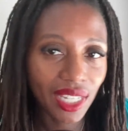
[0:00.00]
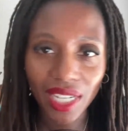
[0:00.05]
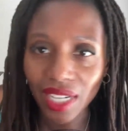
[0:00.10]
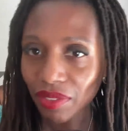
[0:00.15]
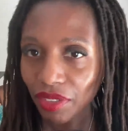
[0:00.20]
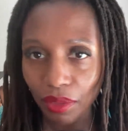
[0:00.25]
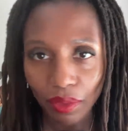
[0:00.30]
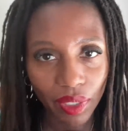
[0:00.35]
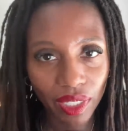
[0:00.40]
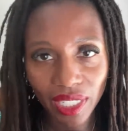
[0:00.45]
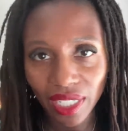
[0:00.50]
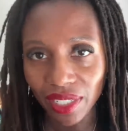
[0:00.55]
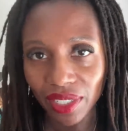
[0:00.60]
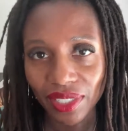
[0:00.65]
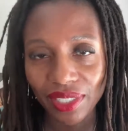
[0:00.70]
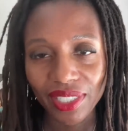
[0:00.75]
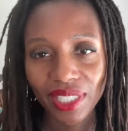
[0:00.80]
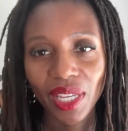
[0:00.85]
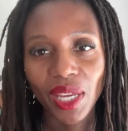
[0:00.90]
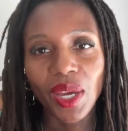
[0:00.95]
everyone
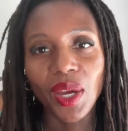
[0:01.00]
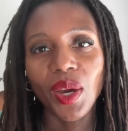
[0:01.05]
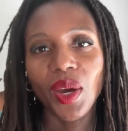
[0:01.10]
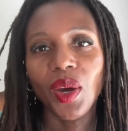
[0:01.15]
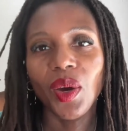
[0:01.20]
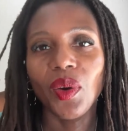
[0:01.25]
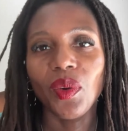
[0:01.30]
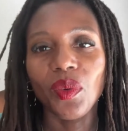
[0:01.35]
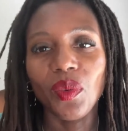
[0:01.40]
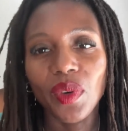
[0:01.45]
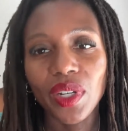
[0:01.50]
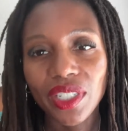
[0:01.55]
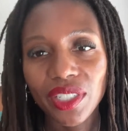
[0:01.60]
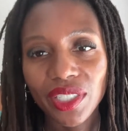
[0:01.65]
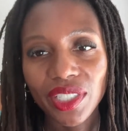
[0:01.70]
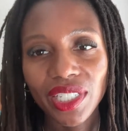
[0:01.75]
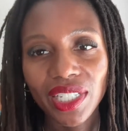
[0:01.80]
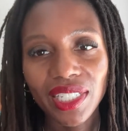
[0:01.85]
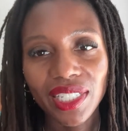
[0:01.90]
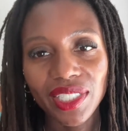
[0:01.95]
else. What are
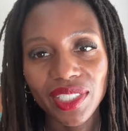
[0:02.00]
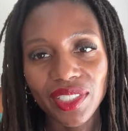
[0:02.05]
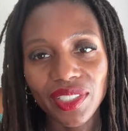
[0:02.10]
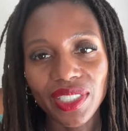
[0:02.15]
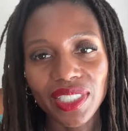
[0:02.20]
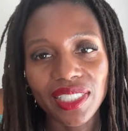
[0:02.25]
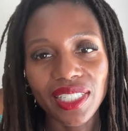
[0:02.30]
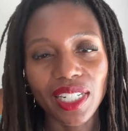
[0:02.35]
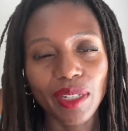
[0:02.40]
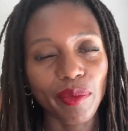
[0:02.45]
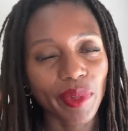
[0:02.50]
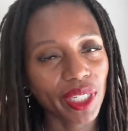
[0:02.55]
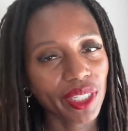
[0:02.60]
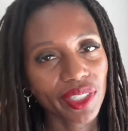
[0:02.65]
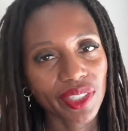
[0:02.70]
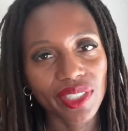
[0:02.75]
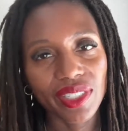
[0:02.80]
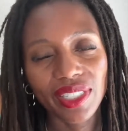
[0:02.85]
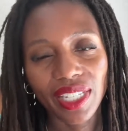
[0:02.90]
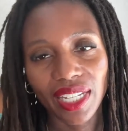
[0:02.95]
you going to do that's going to make
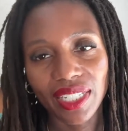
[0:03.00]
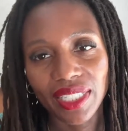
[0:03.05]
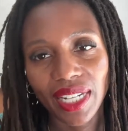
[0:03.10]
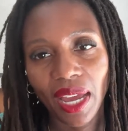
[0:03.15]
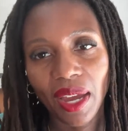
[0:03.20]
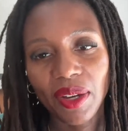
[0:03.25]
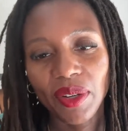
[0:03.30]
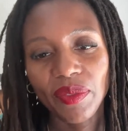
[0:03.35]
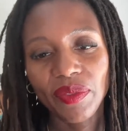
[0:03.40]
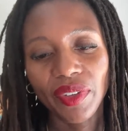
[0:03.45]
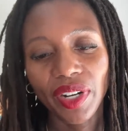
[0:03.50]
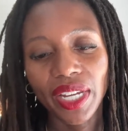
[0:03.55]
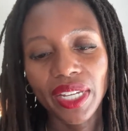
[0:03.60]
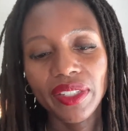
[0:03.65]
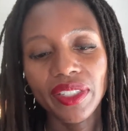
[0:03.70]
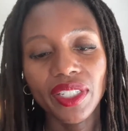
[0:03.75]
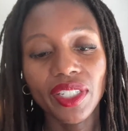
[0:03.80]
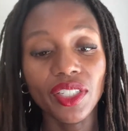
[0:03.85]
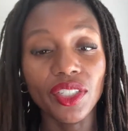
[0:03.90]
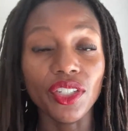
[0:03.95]
you stand out,
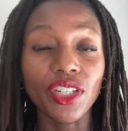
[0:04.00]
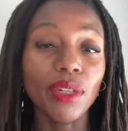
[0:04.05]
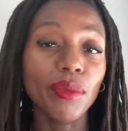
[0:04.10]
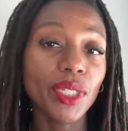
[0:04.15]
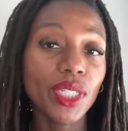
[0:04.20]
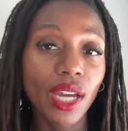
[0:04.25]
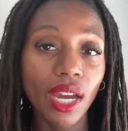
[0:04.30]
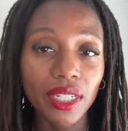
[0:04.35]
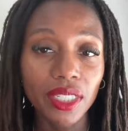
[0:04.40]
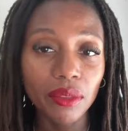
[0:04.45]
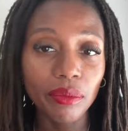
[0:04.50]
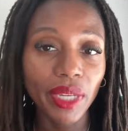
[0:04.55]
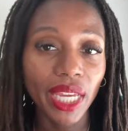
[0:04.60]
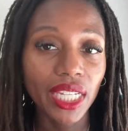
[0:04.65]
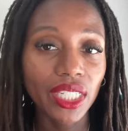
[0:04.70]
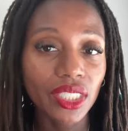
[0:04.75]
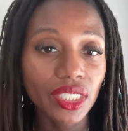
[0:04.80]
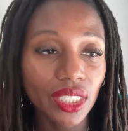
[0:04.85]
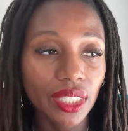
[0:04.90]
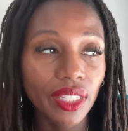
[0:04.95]
right? You're going to be talking
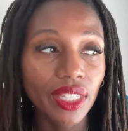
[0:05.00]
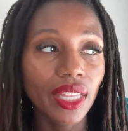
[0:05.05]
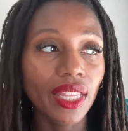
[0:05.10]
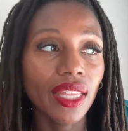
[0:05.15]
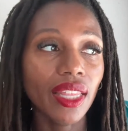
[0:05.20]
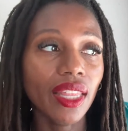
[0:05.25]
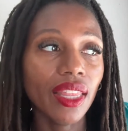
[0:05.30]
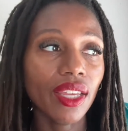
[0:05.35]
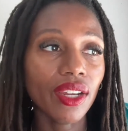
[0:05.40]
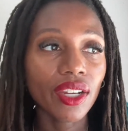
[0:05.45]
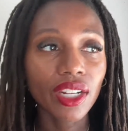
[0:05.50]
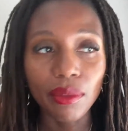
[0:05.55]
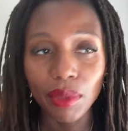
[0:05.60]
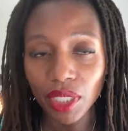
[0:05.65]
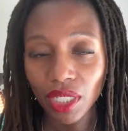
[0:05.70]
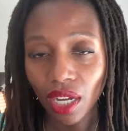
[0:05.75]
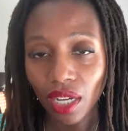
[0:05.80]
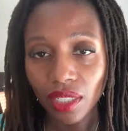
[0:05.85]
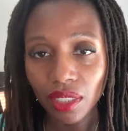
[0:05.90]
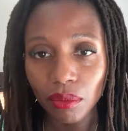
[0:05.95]
patient. They're going to
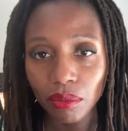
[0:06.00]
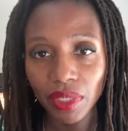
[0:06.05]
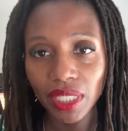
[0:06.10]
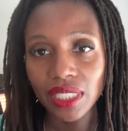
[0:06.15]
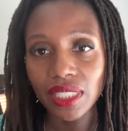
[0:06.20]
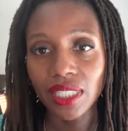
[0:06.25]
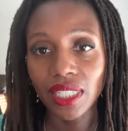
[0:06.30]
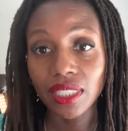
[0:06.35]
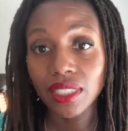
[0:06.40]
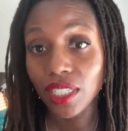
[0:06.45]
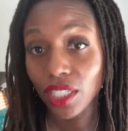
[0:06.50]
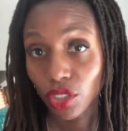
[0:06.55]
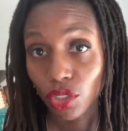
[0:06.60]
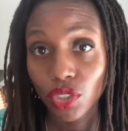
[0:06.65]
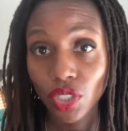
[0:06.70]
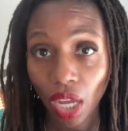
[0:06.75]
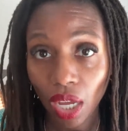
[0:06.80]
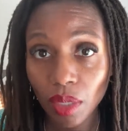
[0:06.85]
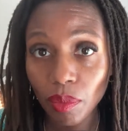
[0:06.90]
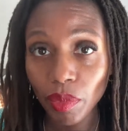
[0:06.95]
be talking business. Can you
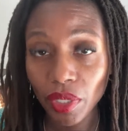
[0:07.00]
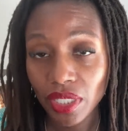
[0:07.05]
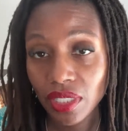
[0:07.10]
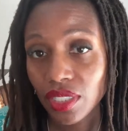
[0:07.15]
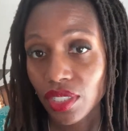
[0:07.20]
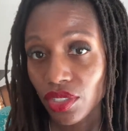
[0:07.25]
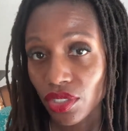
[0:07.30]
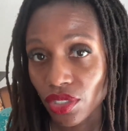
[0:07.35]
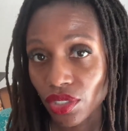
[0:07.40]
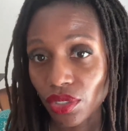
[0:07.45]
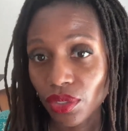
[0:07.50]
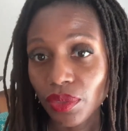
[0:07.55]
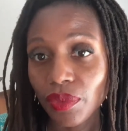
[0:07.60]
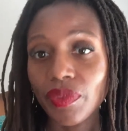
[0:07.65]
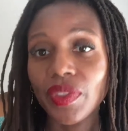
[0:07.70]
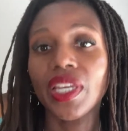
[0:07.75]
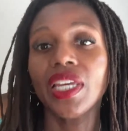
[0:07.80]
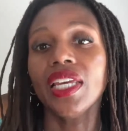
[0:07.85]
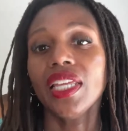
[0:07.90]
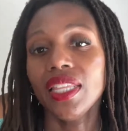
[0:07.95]
talk business too?
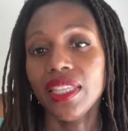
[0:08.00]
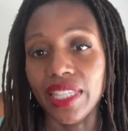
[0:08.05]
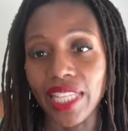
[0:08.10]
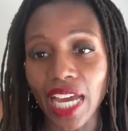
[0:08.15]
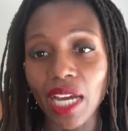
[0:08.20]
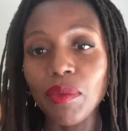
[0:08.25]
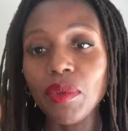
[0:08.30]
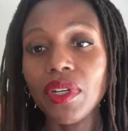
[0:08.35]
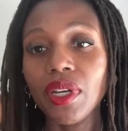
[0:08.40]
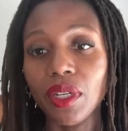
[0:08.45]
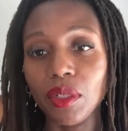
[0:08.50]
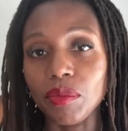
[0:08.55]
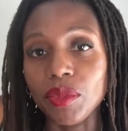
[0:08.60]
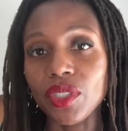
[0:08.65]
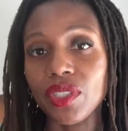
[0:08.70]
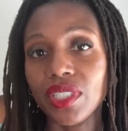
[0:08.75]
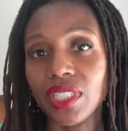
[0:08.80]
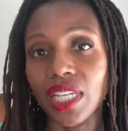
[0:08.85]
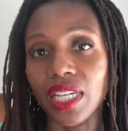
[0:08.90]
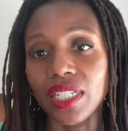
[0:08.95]
That will help you
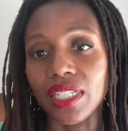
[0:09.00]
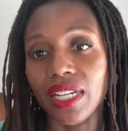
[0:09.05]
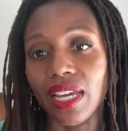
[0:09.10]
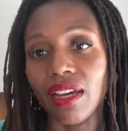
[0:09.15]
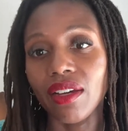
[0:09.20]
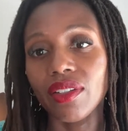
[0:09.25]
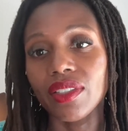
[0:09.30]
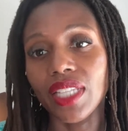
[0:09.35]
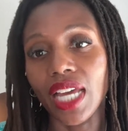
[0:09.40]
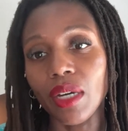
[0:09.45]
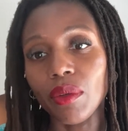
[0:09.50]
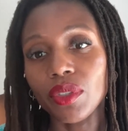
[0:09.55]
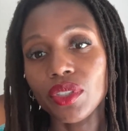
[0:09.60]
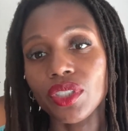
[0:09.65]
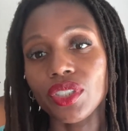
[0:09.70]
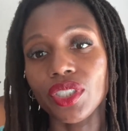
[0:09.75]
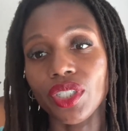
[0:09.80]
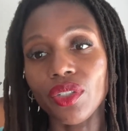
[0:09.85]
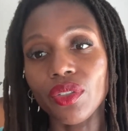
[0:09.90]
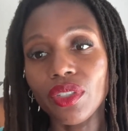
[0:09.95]
stand out. That will
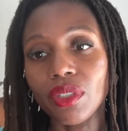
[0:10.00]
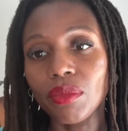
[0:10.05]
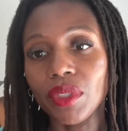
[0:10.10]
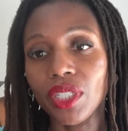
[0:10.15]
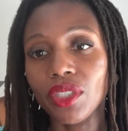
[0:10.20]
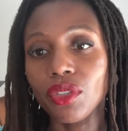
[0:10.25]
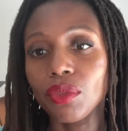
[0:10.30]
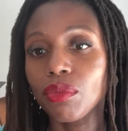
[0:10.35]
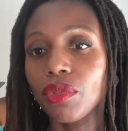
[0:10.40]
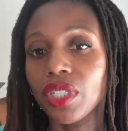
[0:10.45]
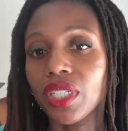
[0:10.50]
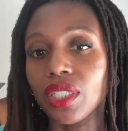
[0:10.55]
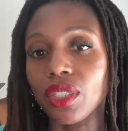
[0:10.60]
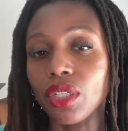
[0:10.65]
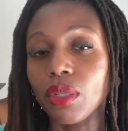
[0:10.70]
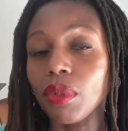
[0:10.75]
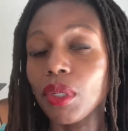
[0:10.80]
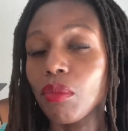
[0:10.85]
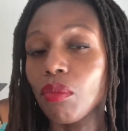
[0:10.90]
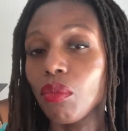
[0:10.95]
show them that you bring a
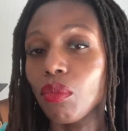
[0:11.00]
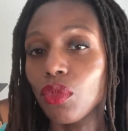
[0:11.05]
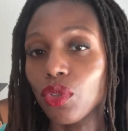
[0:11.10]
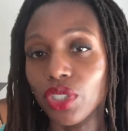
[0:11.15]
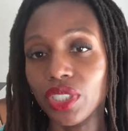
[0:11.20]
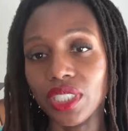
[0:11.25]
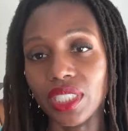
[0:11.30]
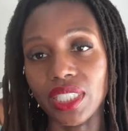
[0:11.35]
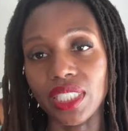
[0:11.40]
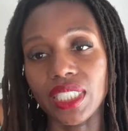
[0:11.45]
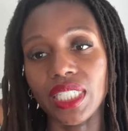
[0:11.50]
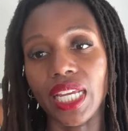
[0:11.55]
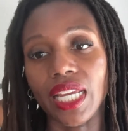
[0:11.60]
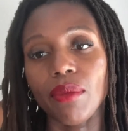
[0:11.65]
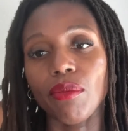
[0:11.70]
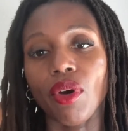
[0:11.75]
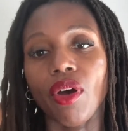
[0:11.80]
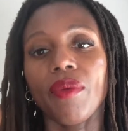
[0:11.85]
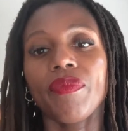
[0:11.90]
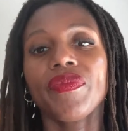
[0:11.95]
little bit more to the
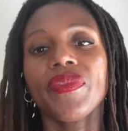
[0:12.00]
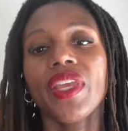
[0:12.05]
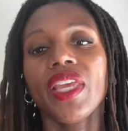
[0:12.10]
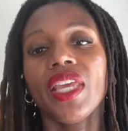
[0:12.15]
table.